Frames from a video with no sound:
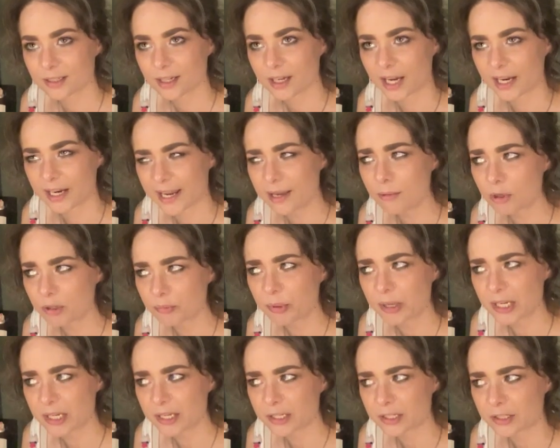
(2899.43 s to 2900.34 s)
I am on
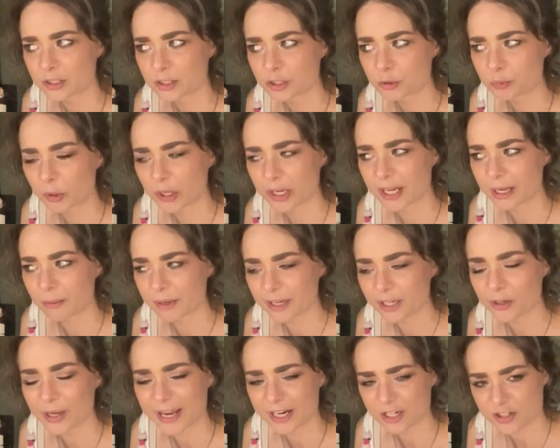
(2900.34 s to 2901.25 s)
painkillers, but am
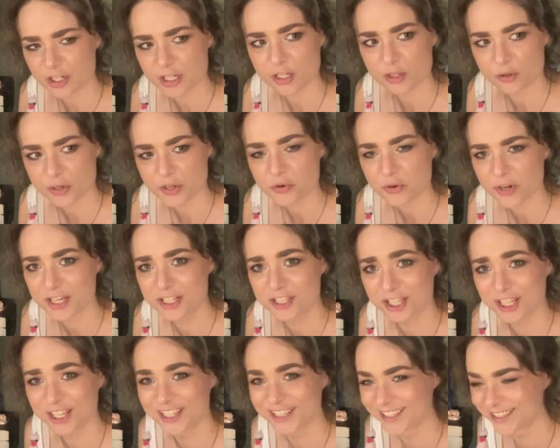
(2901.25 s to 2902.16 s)
I actually going
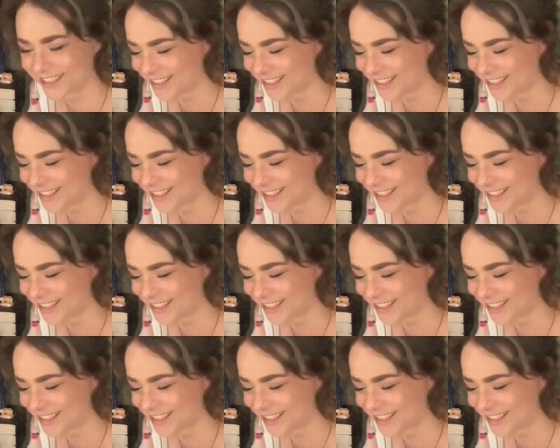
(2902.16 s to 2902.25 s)
crazy?